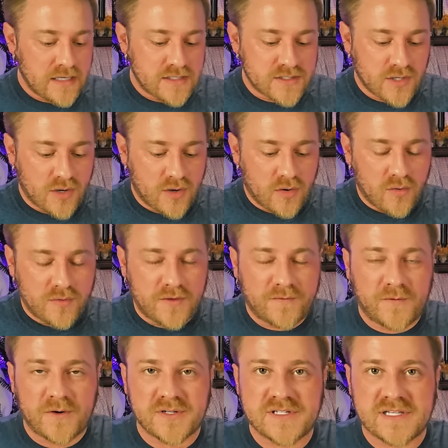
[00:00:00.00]
So the
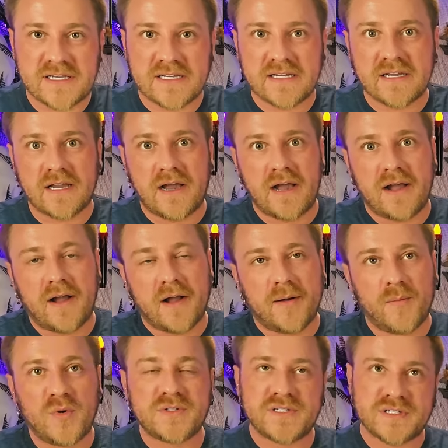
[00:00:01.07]
first thing,
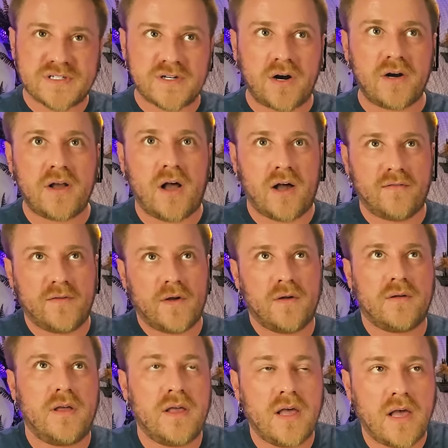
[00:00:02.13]
to start off,
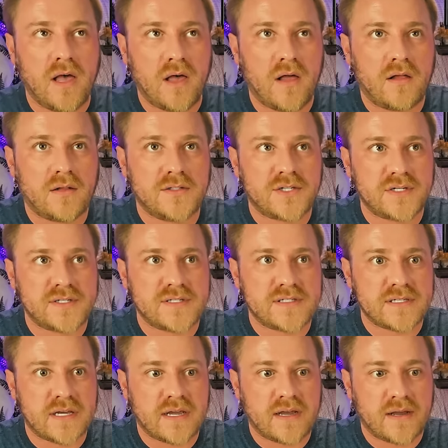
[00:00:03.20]
I'll
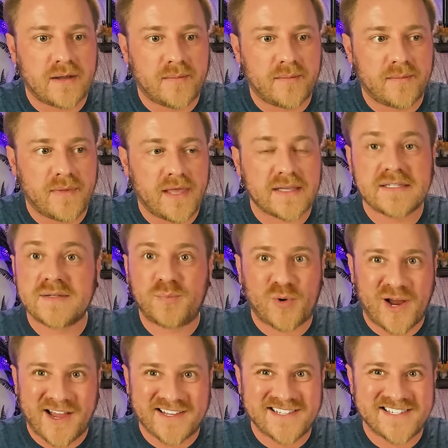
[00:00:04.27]
just
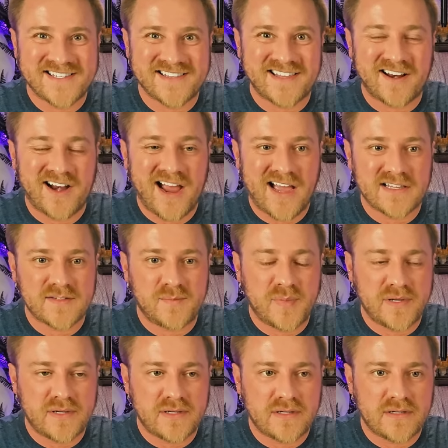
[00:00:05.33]
express there has
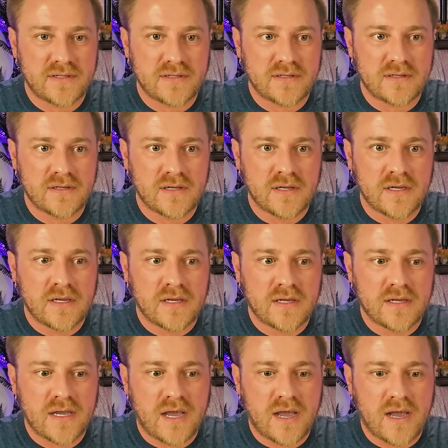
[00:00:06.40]
been
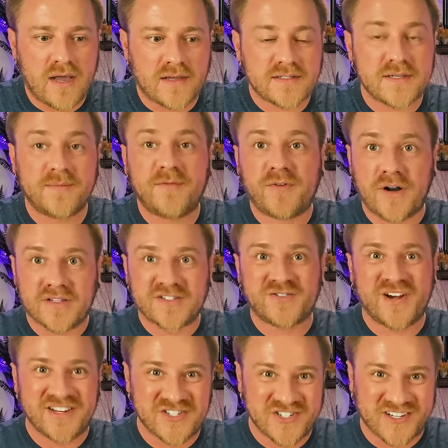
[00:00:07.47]
some
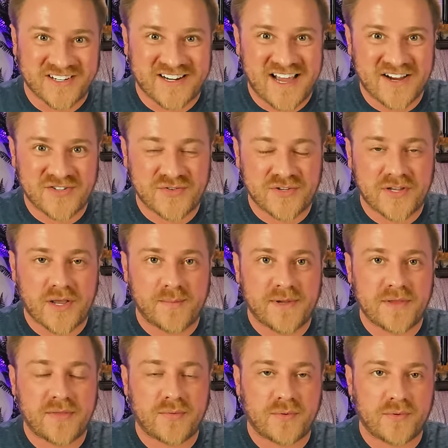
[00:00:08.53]
frustration actually
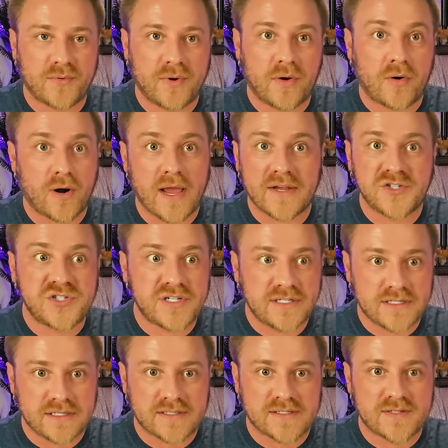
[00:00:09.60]
coming through or
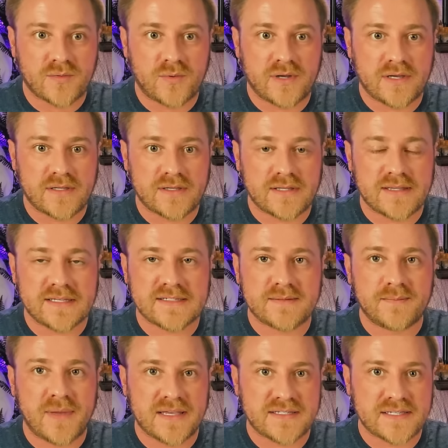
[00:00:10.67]
edginess with this
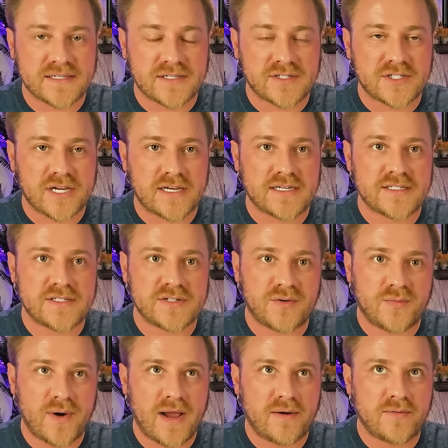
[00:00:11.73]
message, and it's
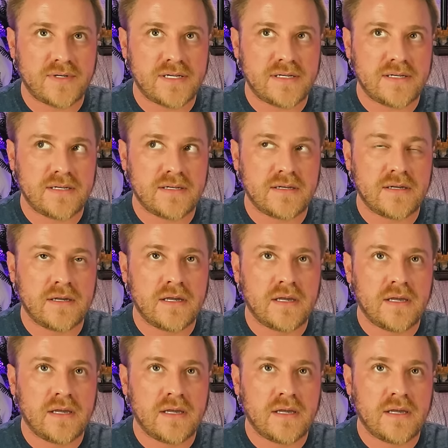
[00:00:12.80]
surrounding